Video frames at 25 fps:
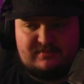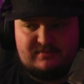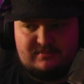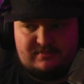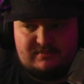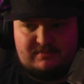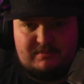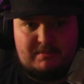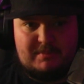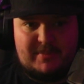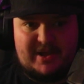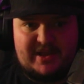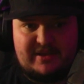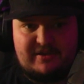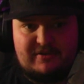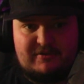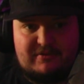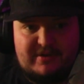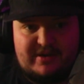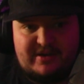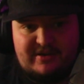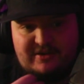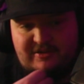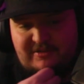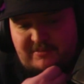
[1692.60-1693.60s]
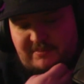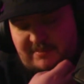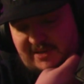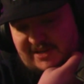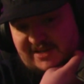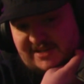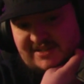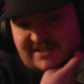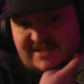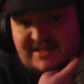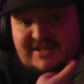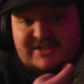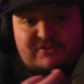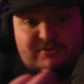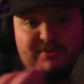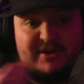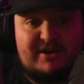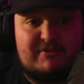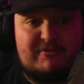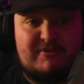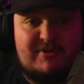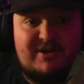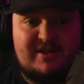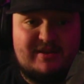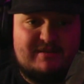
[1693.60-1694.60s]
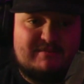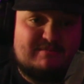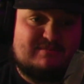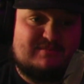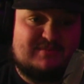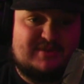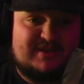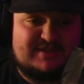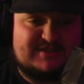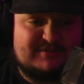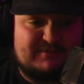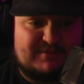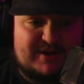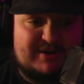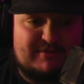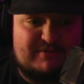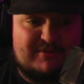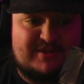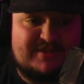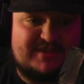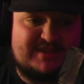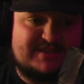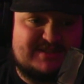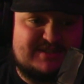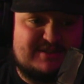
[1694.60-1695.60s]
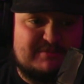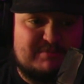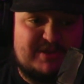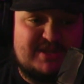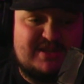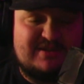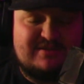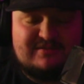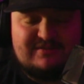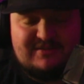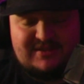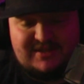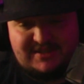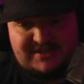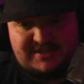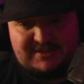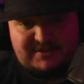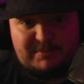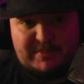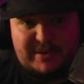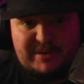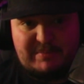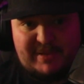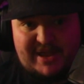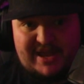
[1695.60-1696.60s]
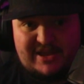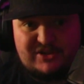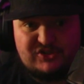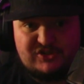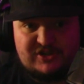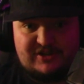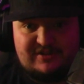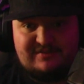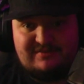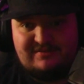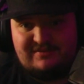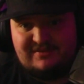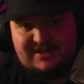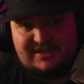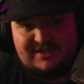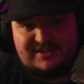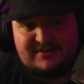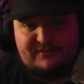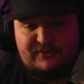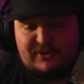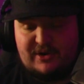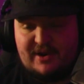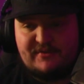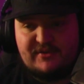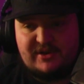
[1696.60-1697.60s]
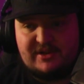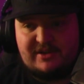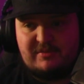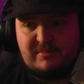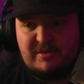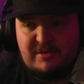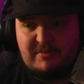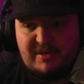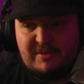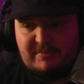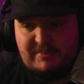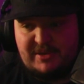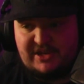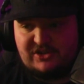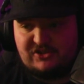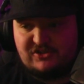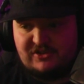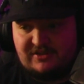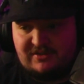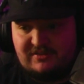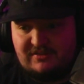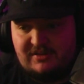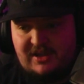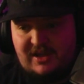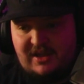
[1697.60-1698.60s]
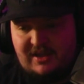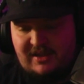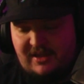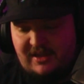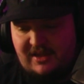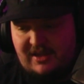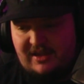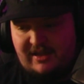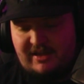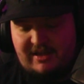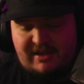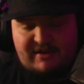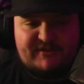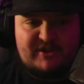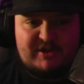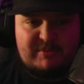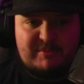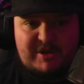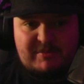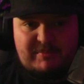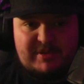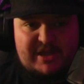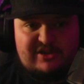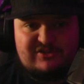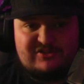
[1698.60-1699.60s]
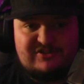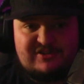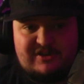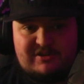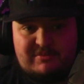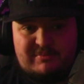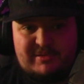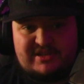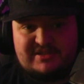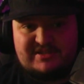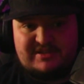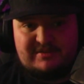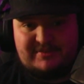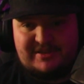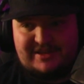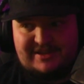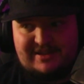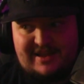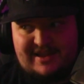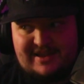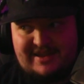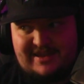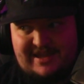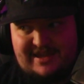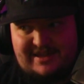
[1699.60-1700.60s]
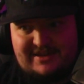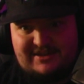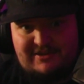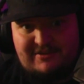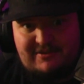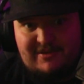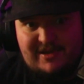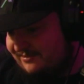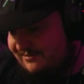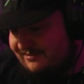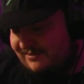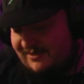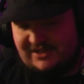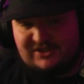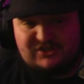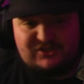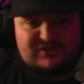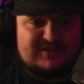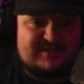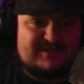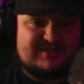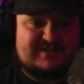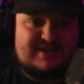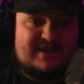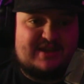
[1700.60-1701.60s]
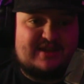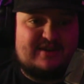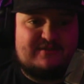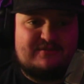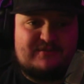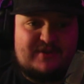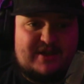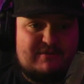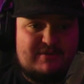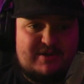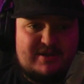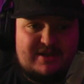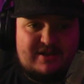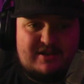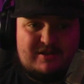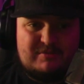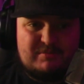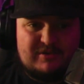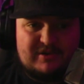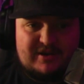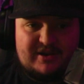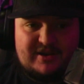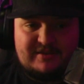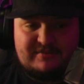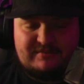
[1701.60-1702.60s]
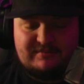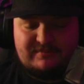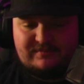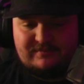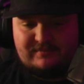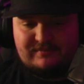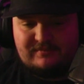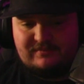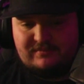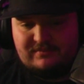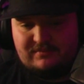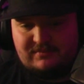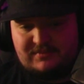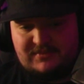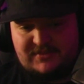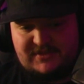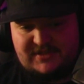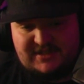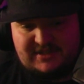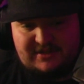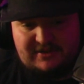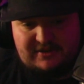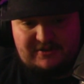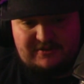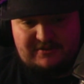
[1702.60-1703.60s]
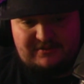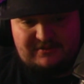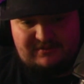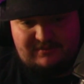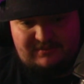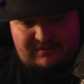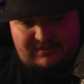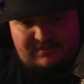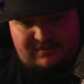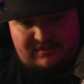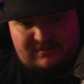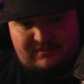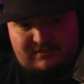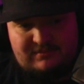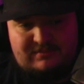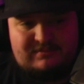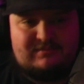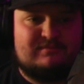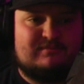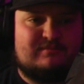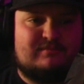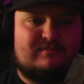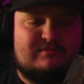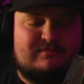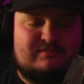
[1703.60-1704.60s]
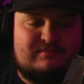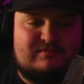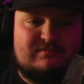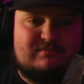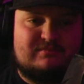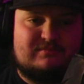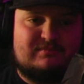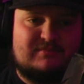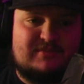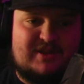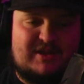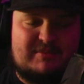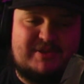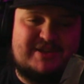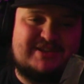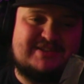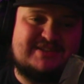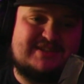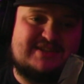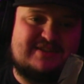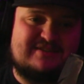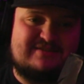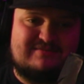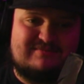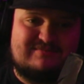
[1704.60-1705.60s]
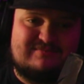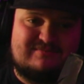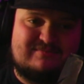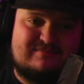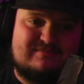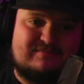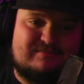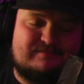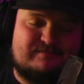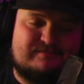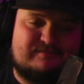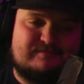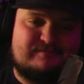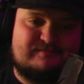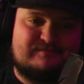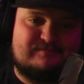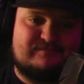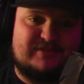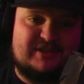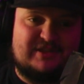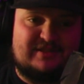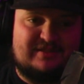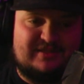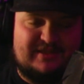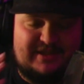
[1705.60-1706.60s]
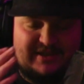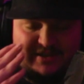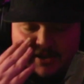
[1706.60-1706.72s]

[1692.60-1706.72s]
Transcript: my career because that's what I want. That's what I want this to be. This is my passion. It's forever going to be my passion. And if I'm not passionate about something, I can't do it. That's just kind of how I operate. So, that being said, like